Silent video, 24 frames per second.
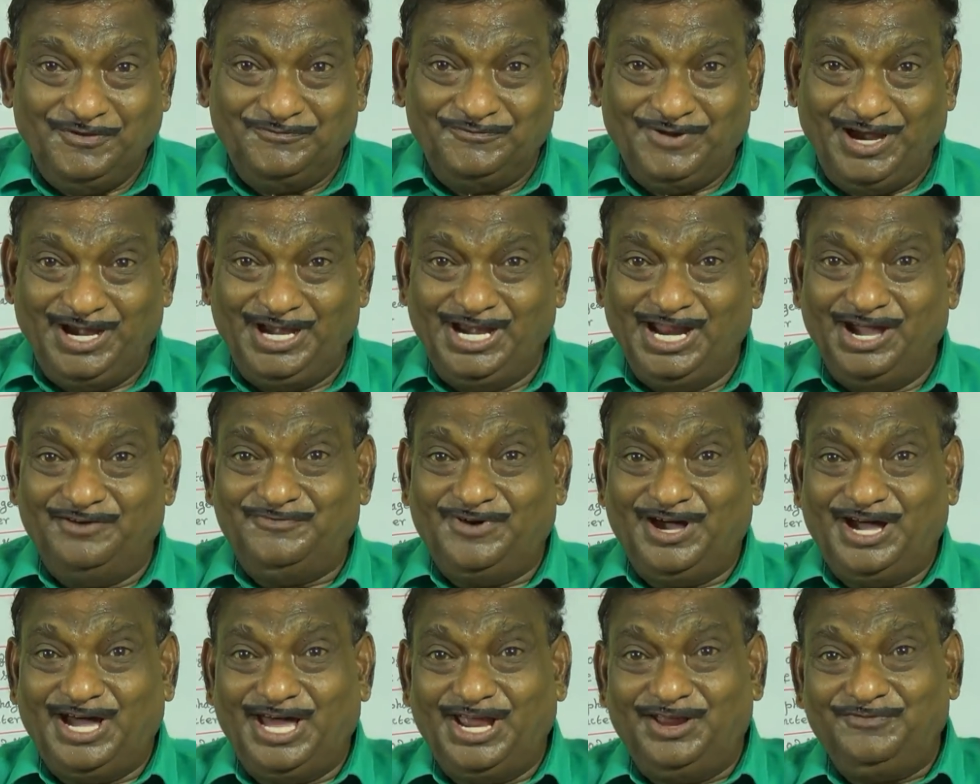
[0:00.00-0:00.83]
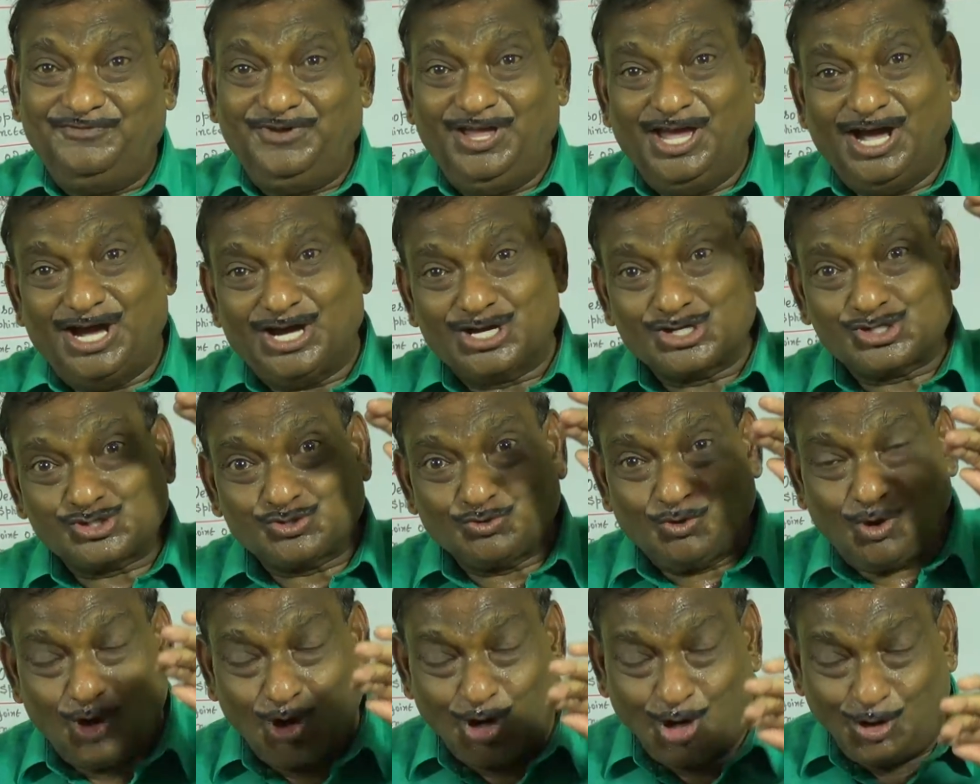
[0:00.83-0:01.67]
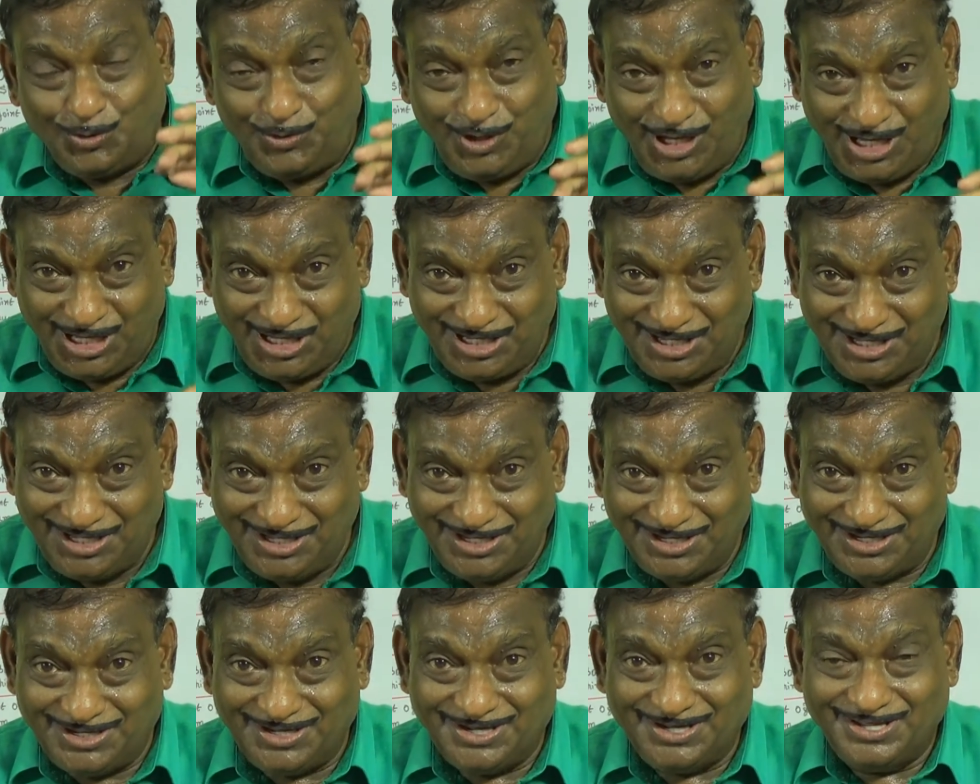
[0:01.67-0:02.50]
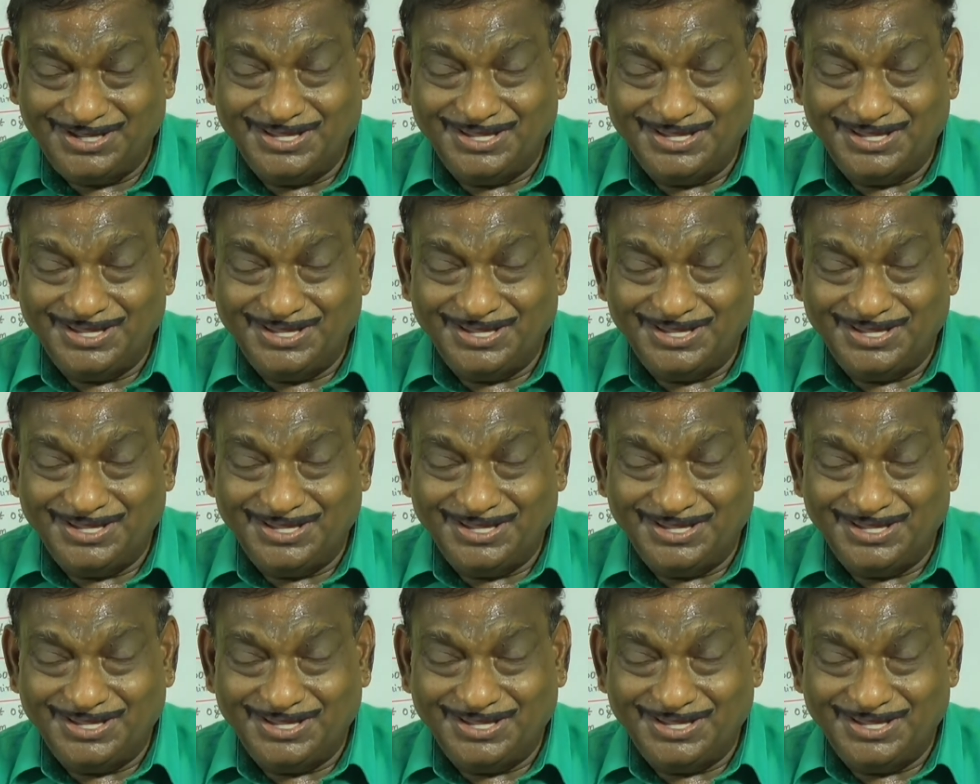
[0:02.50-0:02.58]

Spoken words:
Whenever we are swallowing,